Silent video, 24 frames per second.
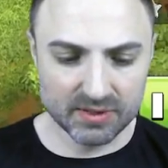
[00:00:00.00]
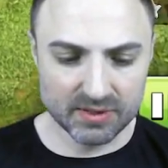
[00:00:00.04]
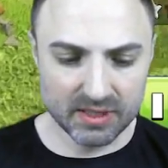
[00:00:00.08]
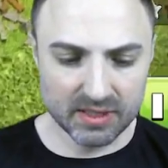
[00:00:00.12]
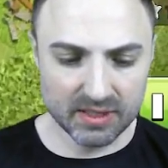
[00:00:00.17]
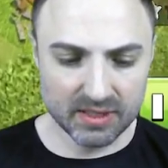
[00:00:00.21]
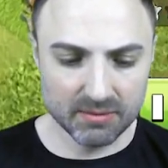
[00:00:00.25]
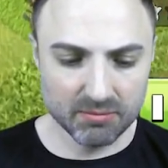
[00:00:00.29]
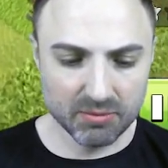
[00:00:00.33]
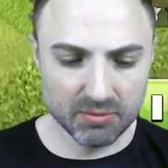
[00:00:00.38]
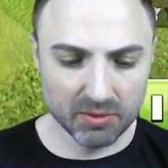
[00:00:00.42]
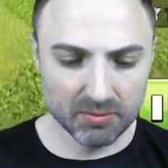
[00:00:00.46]

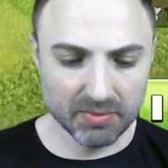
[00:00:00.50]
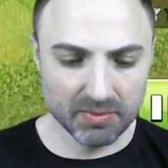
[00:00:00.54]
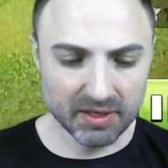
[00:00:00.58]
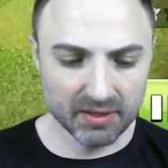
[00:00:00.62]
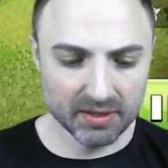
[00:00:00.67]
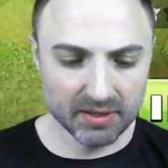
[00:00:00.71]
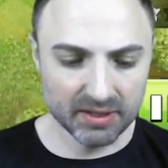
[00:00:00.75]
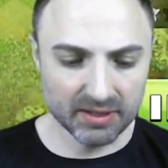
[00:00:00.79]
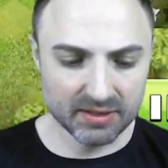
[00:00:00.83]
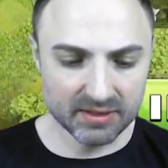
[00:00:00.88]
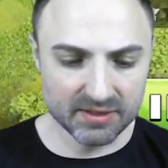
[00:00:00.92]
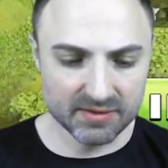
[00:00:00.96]

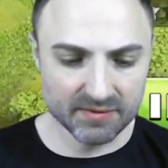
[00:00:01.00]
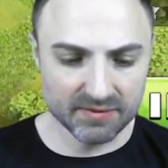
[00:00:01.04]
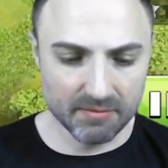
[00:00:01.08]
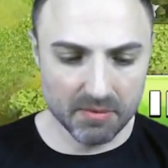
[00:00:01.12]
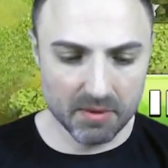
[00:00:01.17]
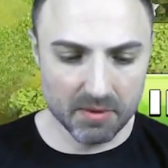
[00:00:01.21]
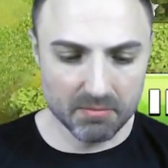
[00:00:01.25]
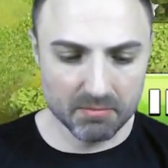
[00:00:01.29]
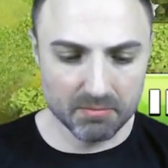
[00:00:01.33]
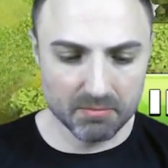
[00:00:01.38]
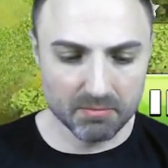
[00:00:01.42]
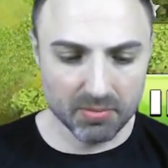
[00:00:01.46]
barbarians from
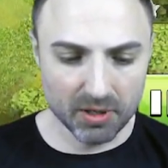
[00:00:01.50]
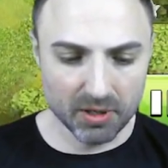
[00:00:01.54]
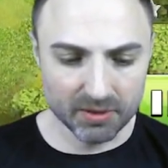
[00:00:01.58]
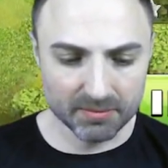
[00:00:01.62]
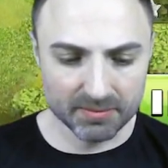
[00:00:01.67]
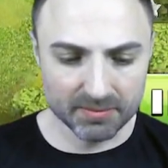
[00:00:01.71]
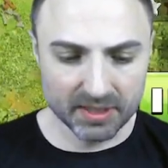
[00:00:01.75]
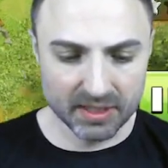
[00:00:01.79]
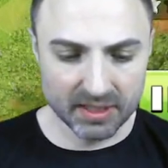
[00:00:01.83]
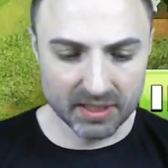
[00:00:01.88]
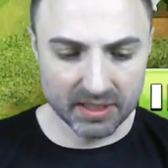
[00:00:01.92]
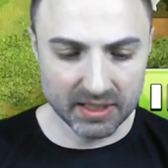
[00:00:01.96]
the
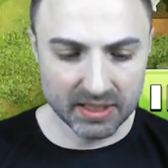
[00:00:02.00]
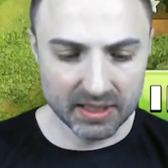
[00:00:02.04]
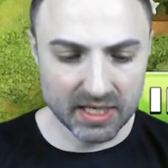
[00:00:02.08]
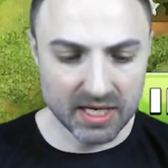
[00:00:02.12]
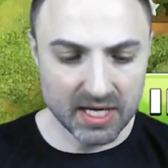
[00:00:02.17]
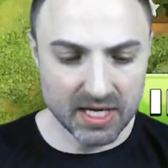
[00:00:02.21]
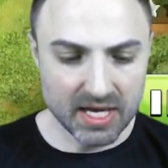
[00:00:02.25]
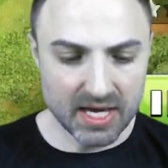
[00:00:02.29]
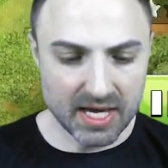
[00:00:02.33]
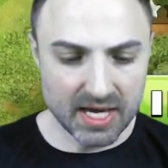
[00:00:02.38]
Barb King,